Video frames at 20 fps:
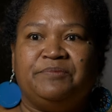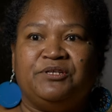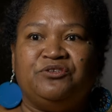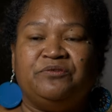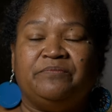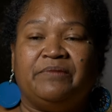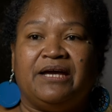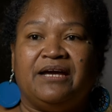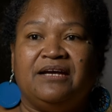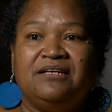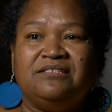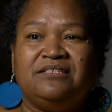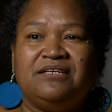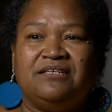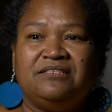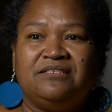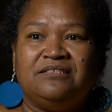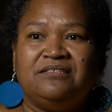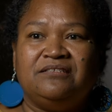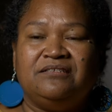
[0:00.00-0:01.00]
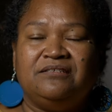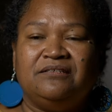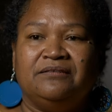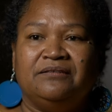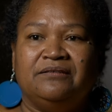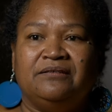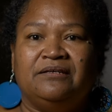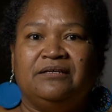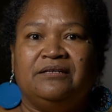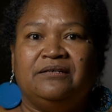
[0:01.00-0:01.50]
me to my ancestors.
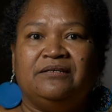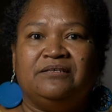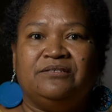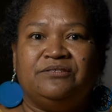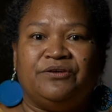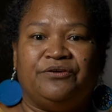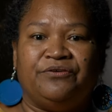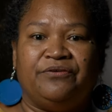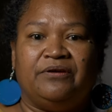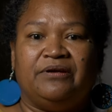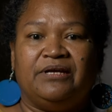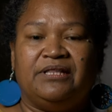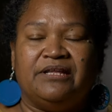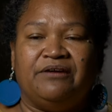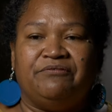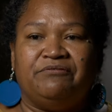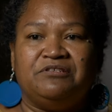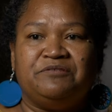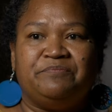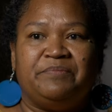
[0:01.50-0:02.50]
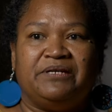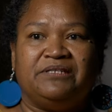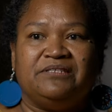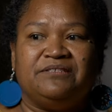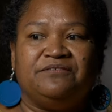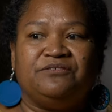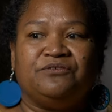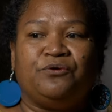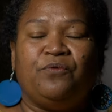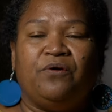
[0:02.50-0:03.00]
So in that respect,
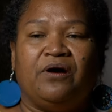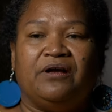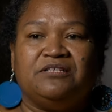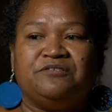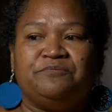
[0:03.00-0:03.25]
it's quite